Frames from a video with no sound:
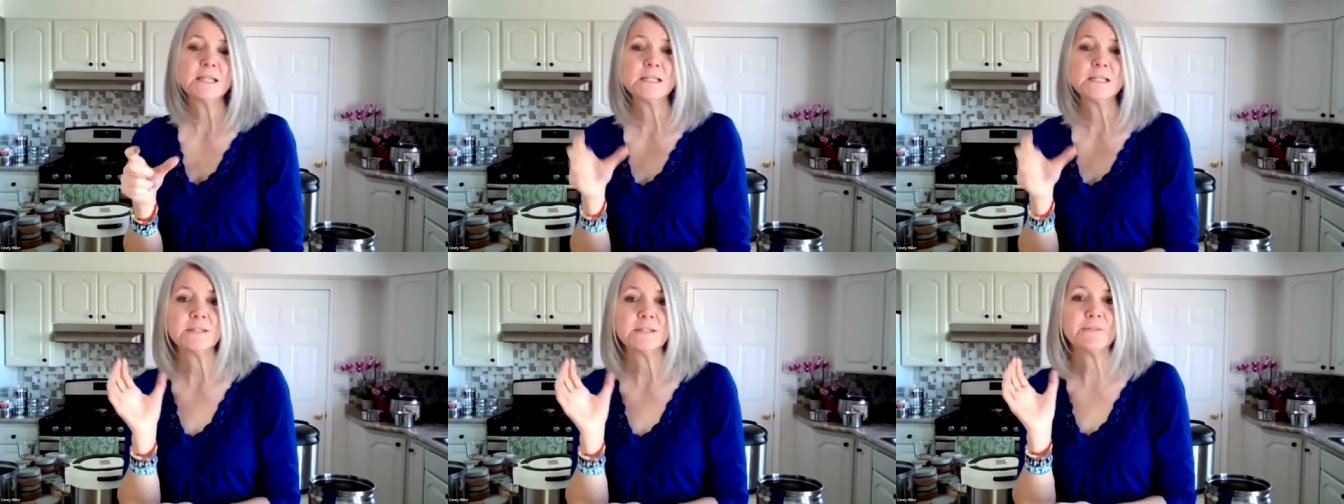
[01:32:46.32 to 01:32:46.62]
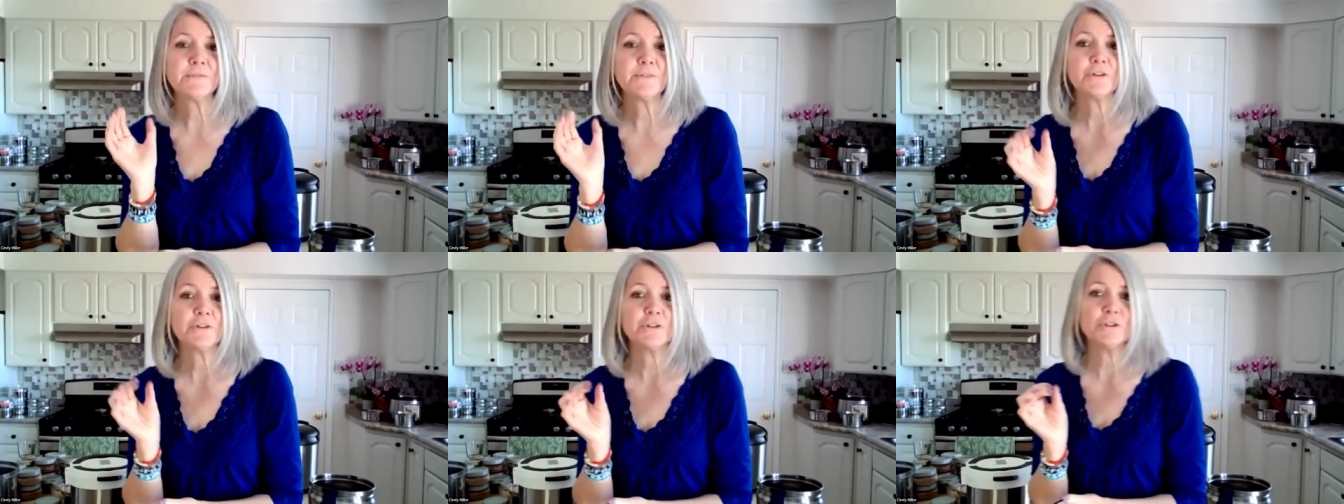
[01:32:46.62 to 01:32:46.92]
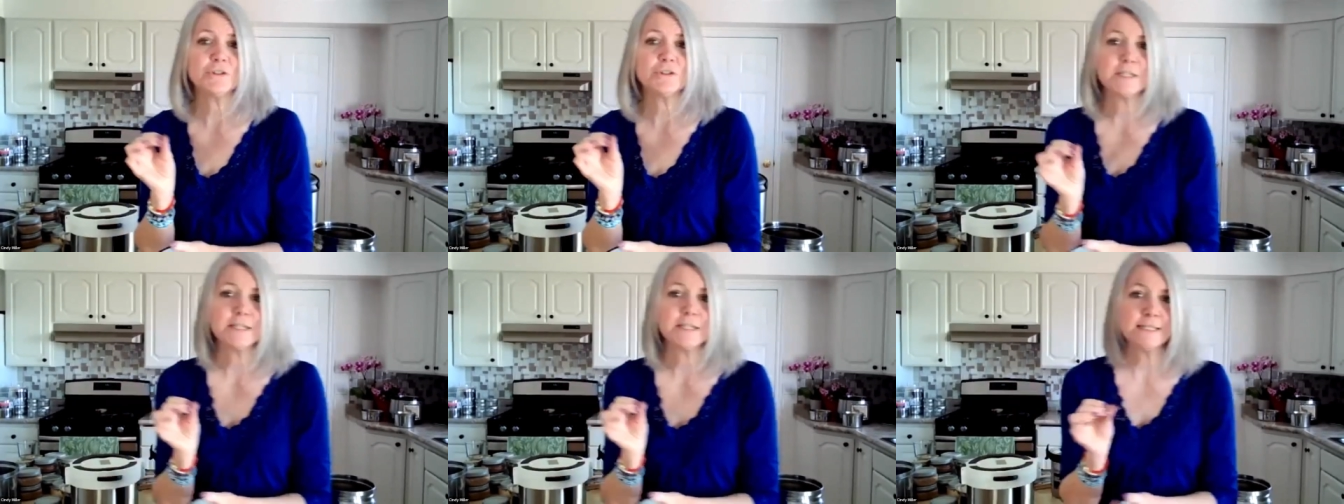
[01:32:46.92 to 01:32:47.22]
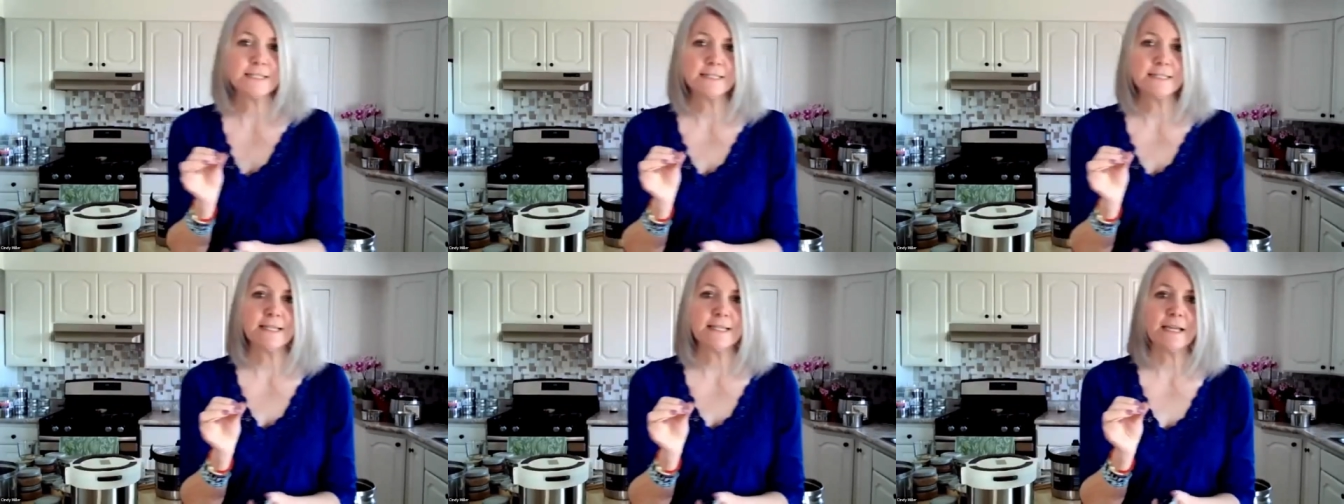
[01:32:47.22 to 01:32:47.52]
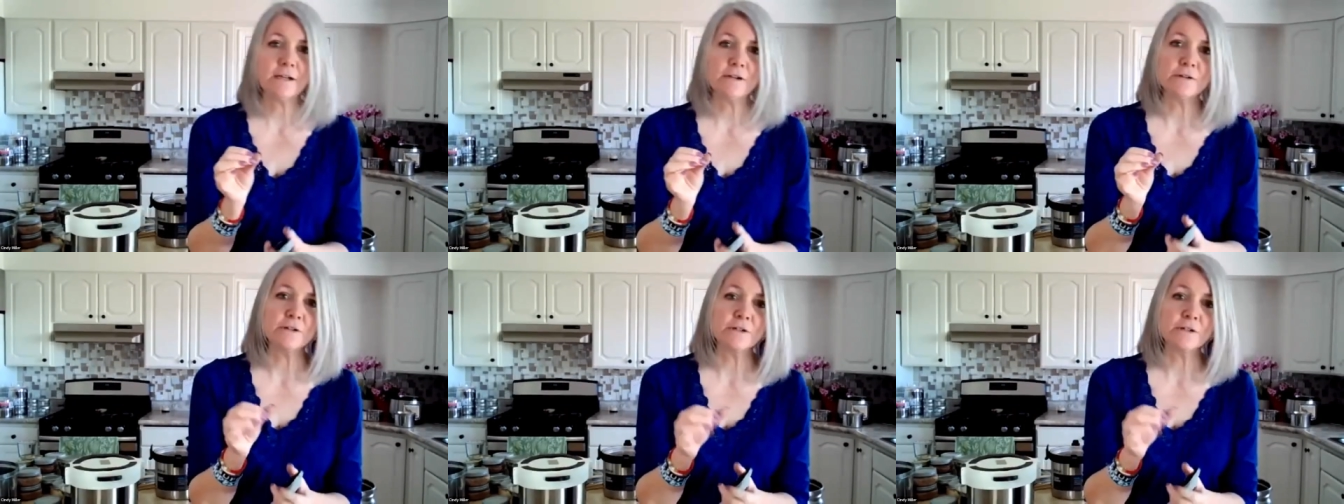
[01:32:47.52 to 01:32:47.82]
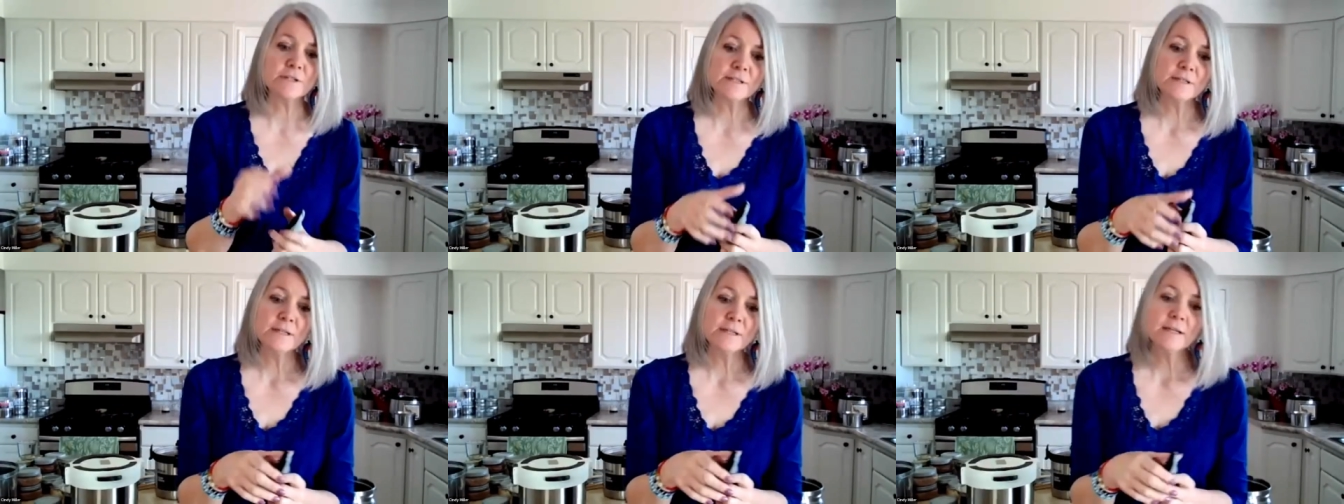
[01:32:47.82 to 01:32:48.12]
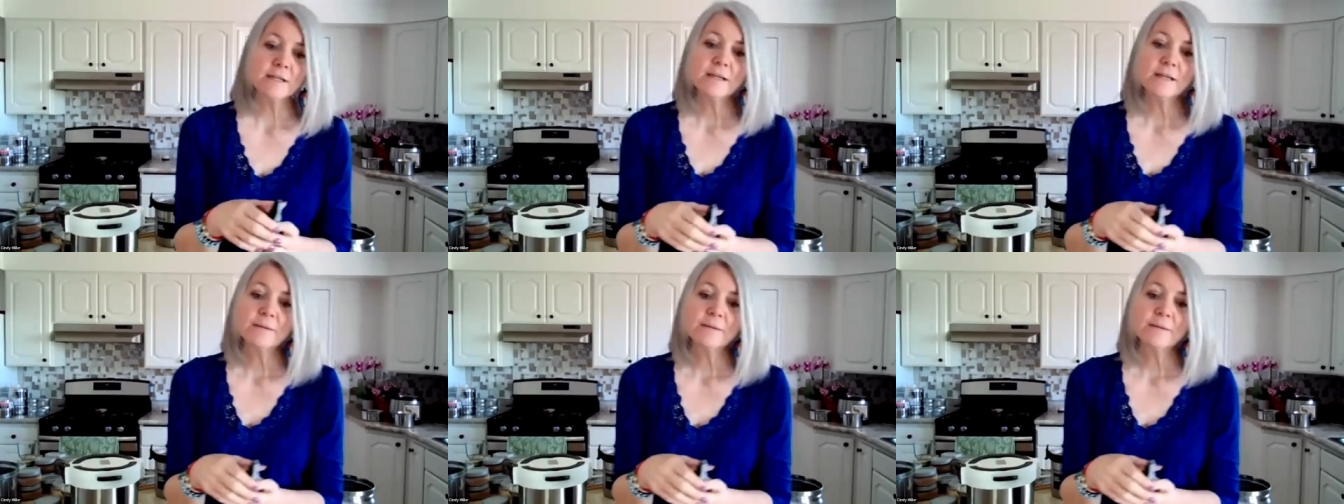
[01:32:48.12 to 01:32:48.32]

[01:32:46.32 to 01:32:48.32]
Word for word: is if you're using containers.